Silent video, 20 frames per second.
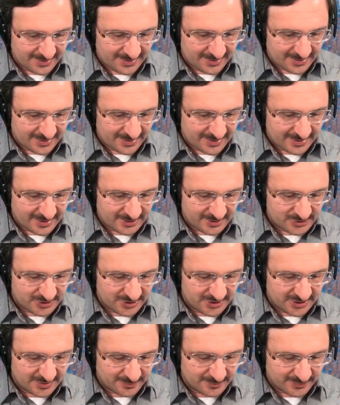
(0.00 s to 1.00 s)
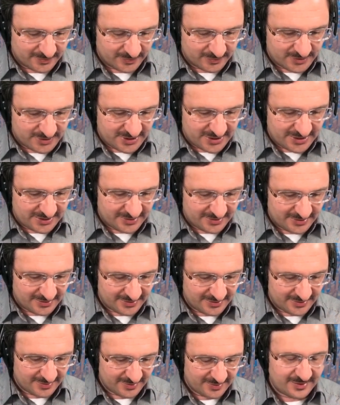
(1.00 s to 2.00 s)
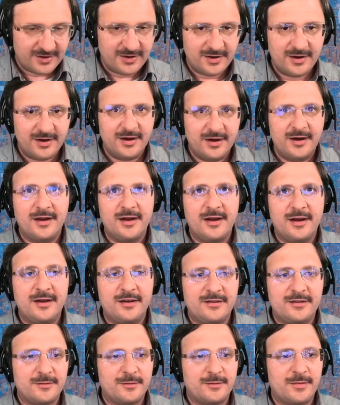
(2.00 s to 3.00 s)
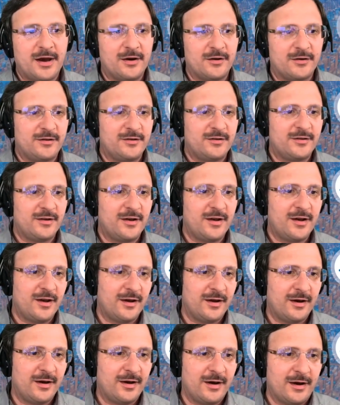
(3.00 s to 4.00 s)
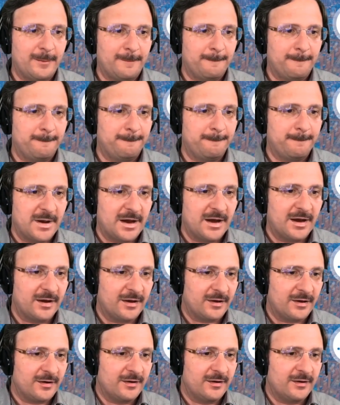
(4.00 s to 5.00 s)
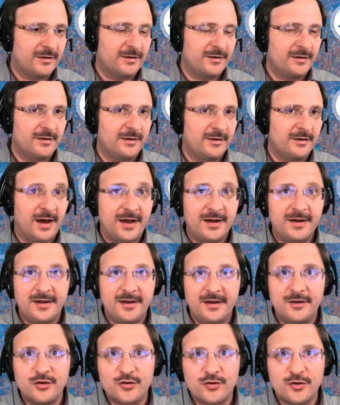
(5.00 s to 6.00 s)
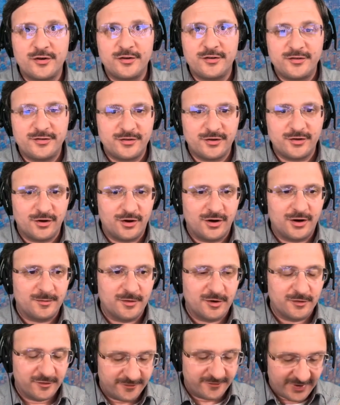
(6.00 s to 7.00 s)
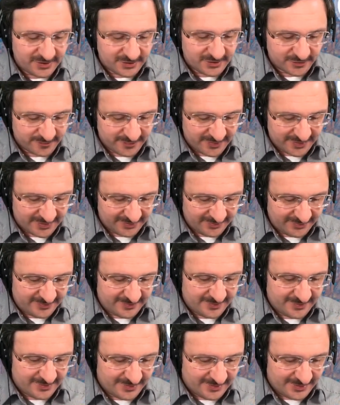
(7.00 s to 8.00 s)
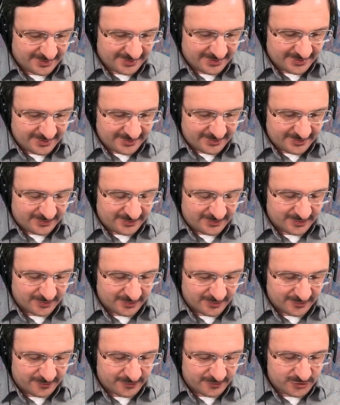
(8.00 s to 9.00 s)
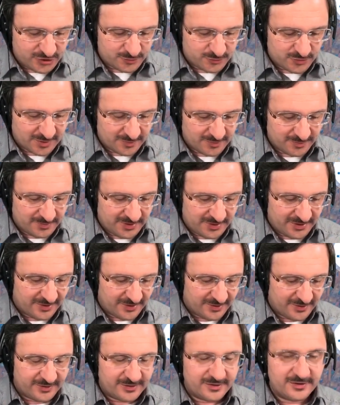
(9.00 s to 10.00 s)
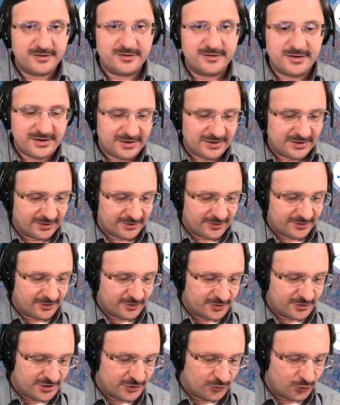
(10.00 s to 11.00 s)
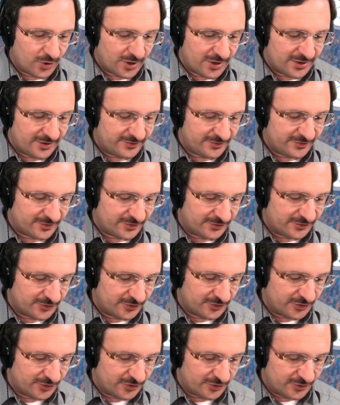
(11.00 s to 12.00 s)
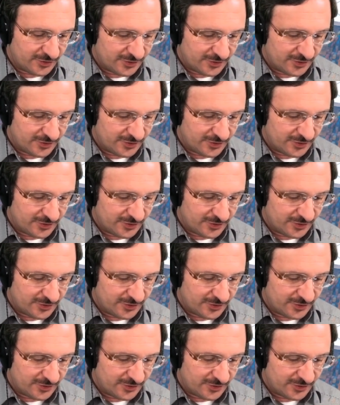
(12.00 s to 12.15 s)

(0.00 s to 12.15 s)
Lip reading: And sheet number 13 is about line integrals over vector fields. So the first problem here, C13.1, is concerned